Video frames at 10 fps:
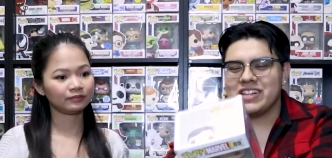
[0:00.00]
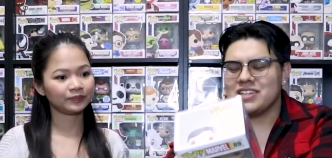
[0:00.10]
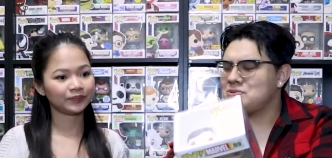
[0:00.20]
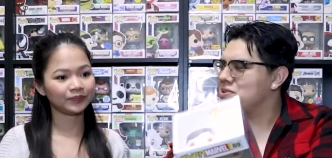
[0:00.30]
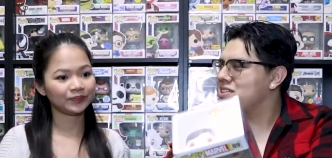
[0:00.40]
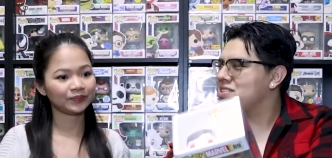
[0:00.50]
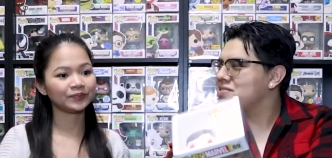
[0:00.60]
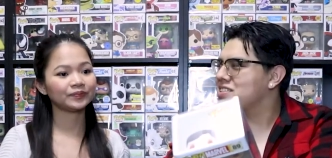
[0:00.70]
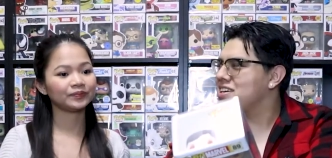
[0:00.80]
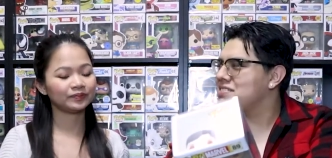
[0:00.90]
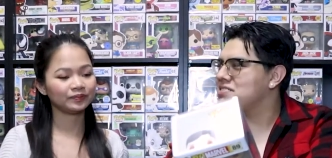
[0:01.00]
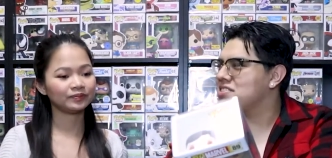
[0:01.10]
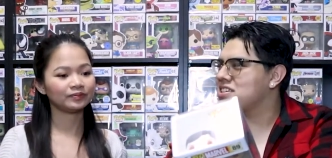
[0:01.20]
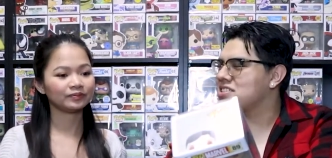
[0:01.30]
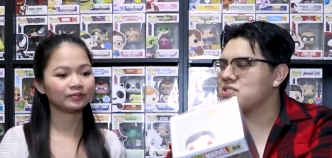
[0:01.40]
Speaker 1: that's weird. We're gonna have to
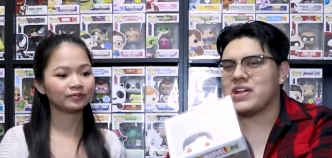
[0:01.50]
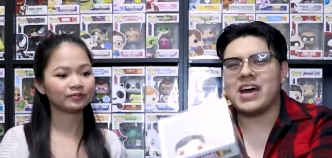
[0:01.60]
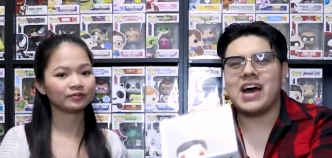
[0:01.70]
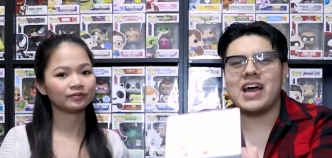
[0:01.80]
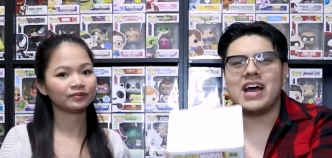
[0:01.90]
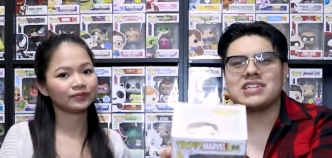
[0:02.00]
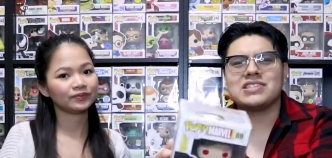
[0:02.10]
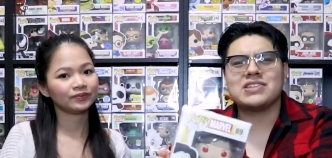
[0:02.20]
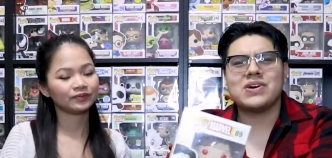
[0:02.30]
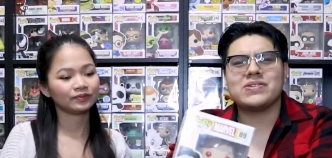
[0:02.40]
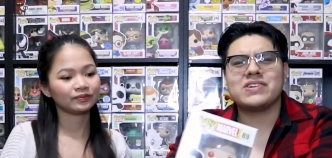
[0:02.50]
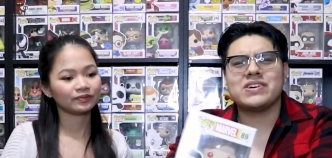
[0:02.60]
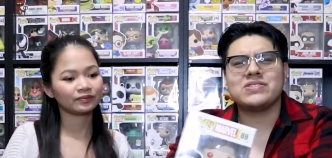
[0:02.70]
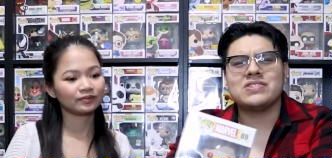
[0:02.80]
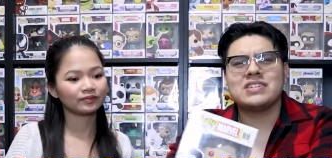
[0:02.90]
look into that. I actually don't
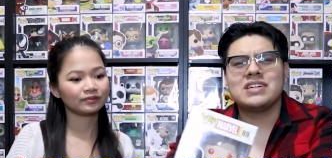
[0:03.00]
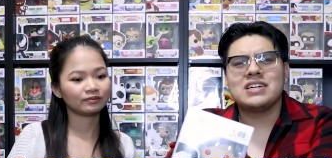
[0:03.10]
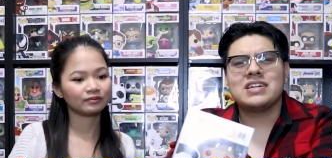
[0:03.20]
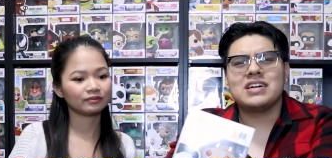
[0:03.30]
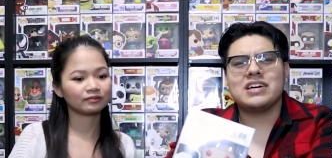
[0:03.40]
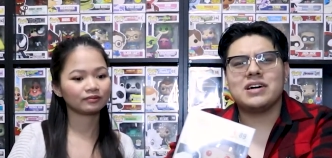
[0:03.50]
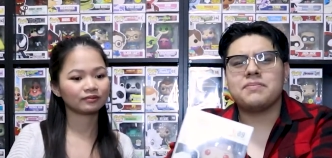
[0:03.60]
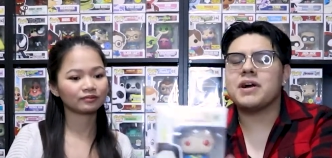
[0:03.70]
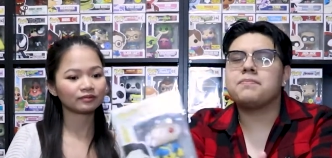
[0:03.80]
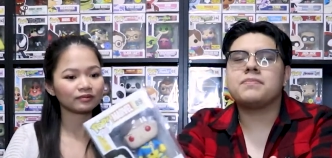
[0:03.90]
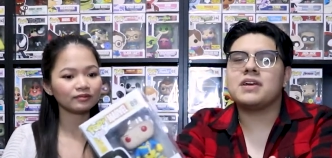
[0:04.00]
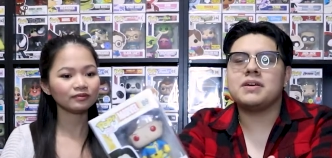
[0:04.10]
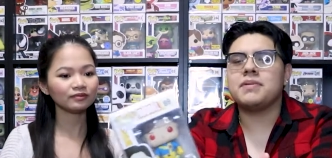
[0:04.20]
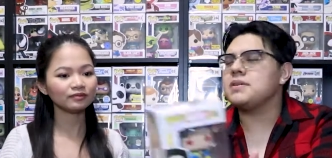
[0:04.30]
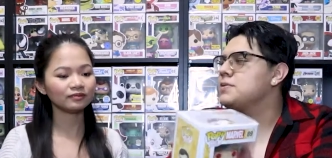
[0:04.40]
know. Uh,
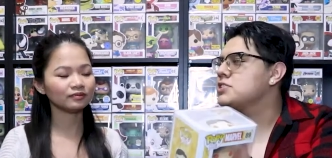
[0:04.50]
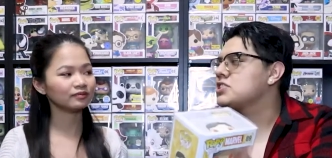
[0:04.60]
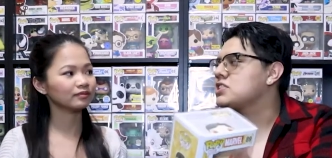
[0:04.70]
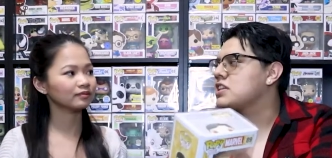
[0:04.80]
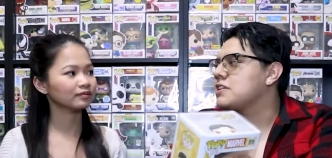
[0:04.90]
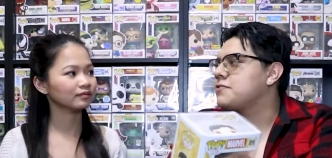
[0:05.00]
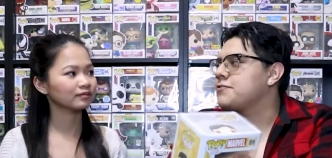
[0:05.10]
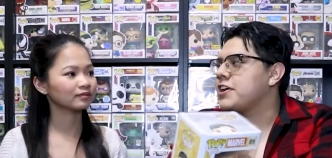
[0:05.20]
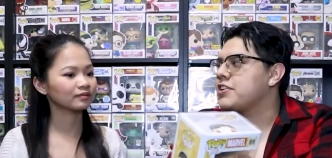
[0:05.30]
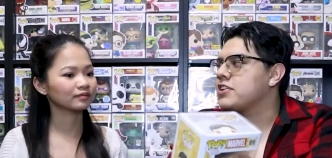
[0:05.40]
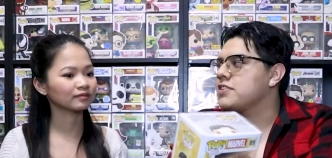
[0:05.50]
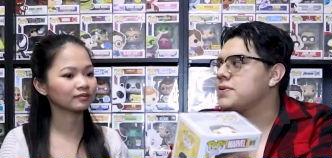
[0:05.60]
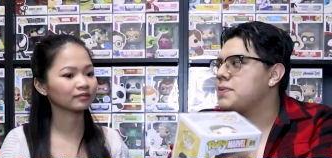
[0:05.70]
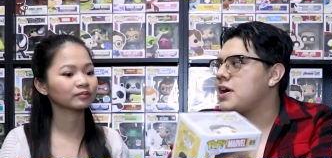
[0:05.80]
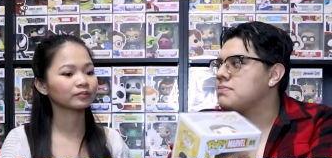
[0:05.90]
it might be just a different variant of the
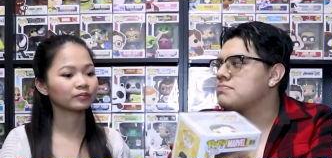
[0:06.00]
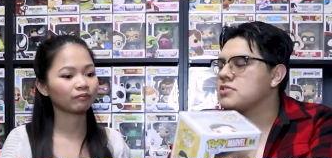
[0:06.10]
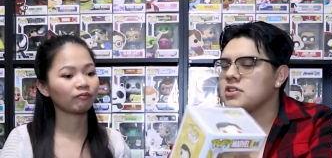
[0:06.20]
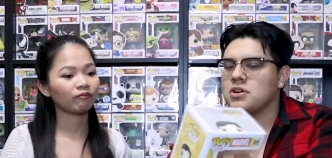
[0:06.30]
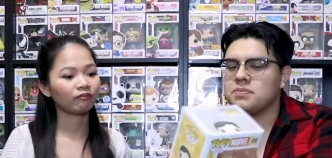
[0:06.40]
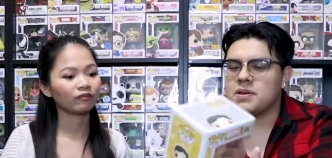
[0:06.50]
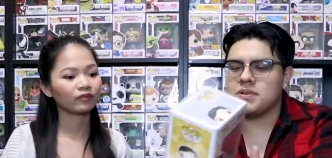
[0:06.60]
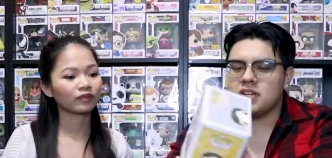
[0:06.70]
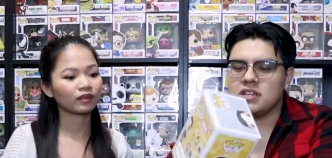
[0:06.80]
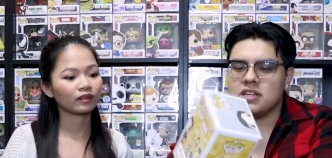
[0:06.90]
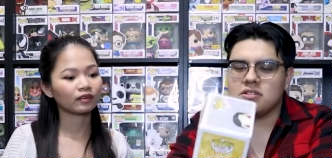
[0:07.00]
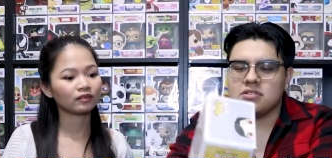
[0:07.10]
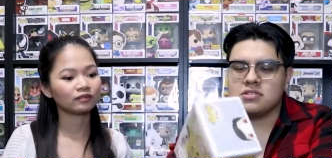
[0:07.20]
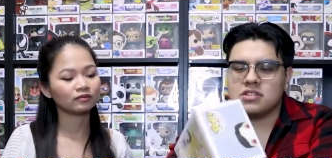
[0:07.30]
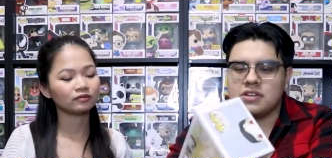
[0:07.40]
pop, you know, maybe a
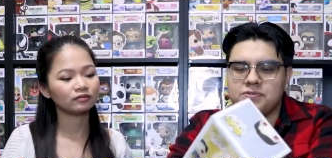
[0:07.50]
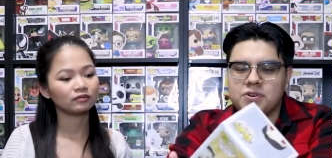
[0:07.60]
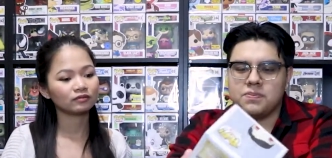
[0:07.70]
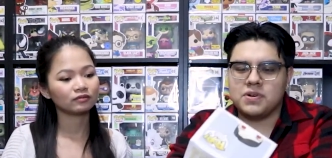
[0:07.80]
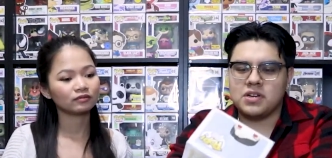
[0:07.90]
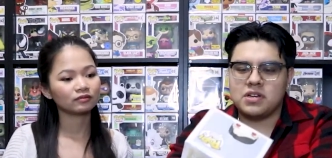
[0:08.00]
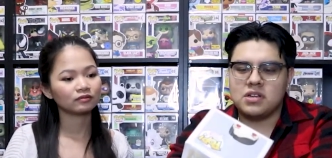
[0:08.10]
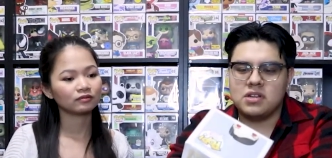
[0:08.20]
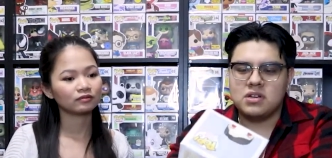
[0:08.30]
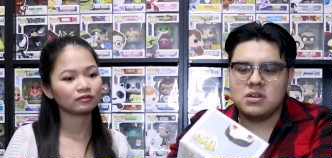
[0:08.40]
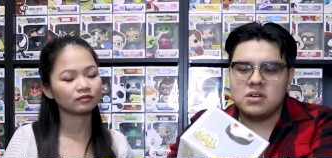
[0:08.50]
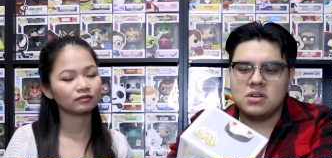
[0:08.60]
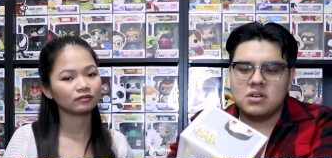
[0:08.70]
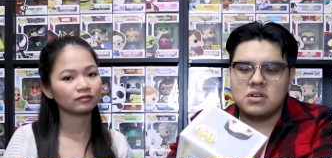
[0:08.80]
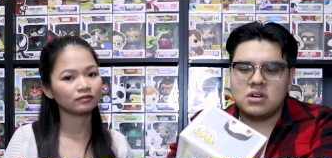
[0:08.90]
little different, but
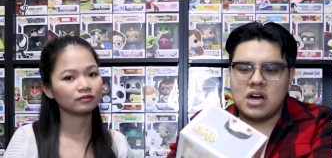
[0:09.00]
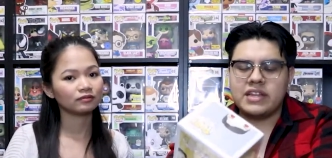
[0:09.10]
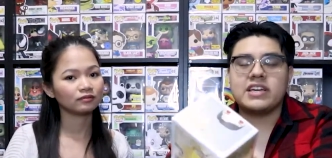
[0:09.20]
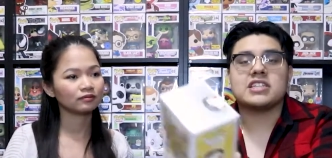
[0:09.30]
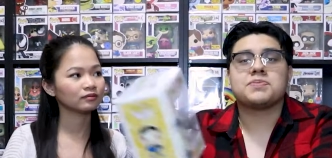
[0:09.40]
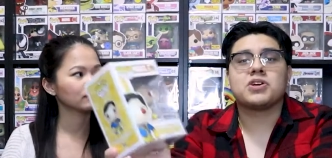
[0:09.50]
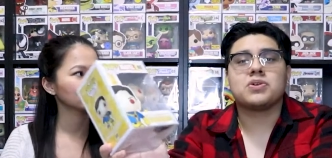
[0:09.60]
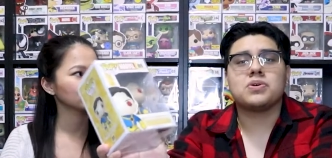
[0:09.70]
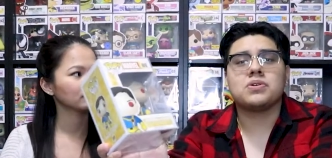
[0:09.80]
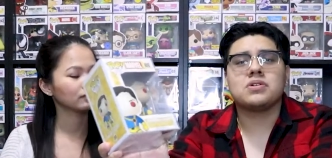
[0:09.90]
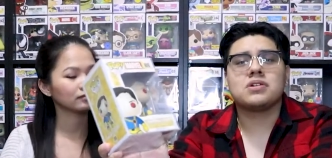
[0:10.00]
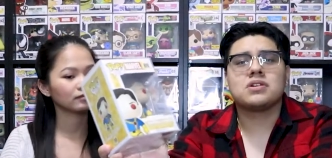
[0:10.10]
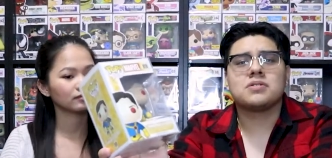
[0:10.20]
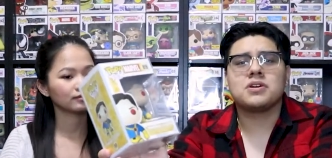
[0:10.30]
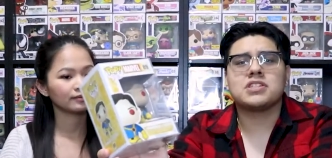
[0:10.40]
I think it's pretty cool.
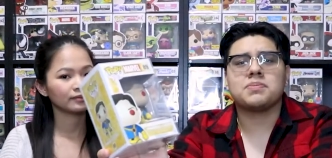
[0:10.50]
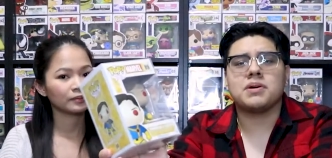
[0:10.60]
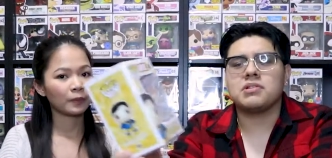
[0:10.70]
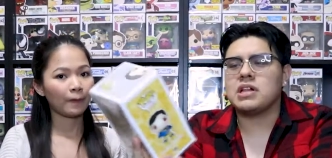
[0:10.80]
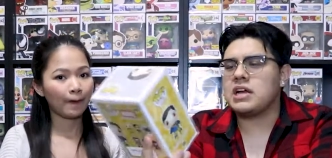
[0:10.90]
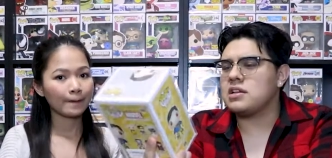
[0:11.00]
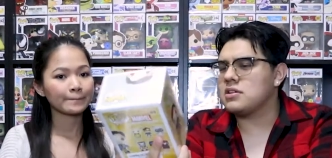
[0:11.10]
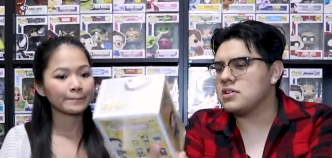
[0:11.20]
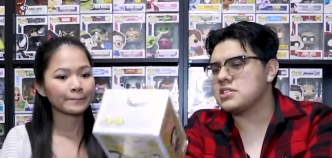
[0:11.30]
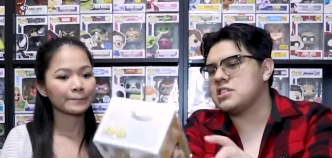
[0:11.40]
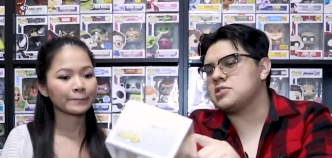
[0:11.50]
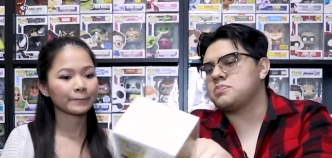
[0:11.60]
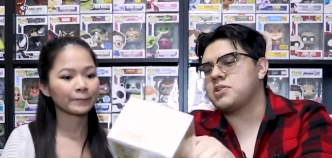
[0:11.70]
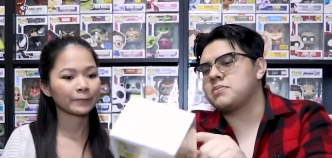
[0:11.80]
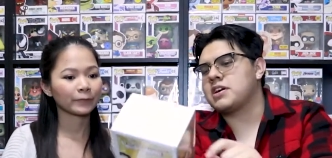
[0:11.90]
It's a bubble head. You can see the
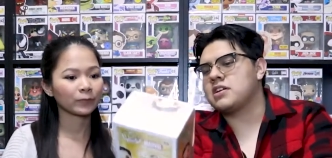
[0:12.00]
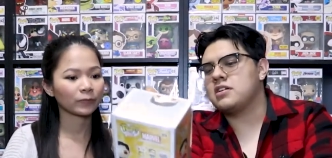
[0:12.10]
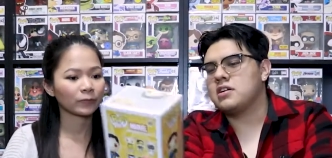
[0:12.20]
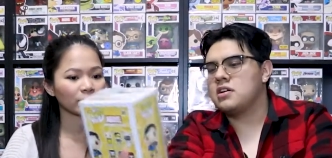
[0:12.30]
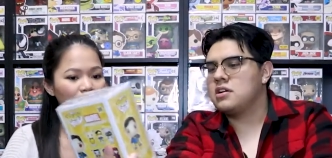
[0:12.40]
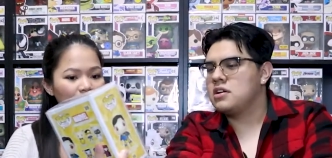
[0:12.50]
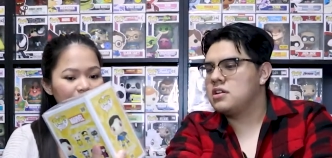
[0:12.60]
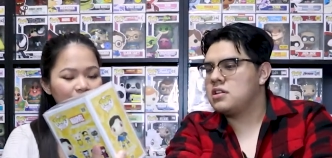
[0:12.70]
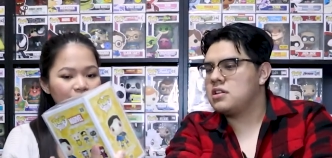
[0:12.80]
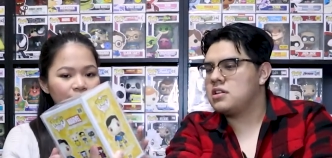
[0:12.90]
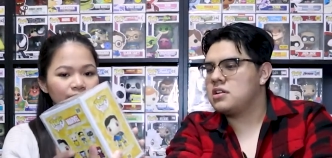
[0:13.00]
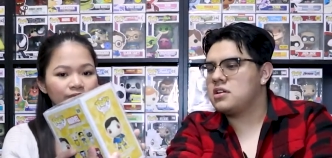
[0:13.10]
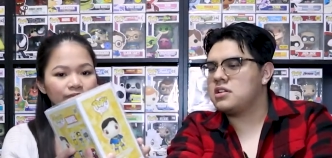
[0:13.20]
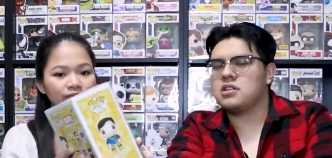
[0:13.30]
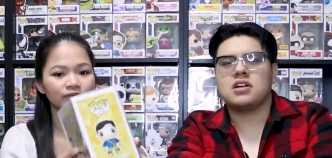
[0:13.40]
spring back here. Yeah.
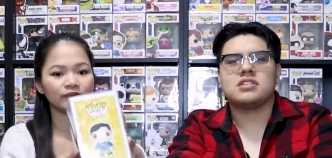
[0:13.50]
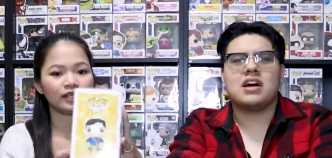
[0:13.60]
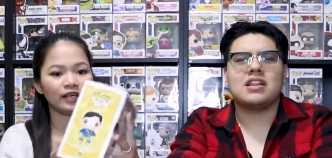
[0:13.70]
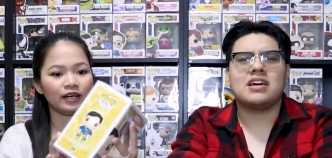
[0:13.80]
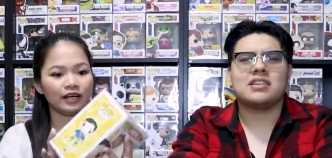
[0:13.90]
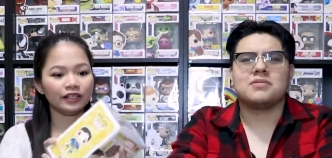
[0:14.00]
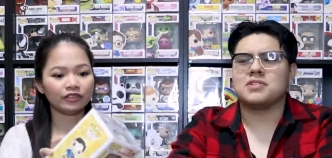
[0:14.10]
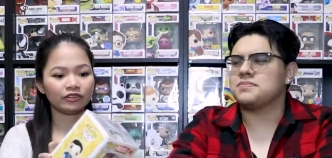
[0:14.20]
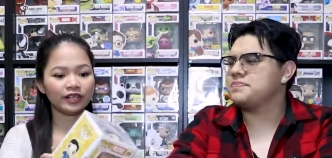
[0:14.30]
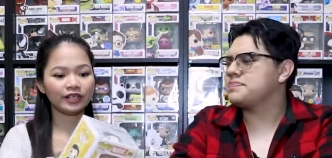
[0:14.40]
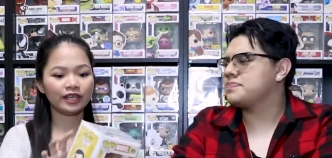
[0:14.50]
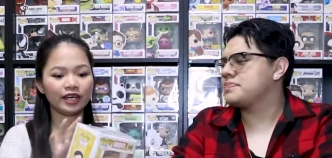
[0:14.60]
Oh, I, I like and that. And it one. already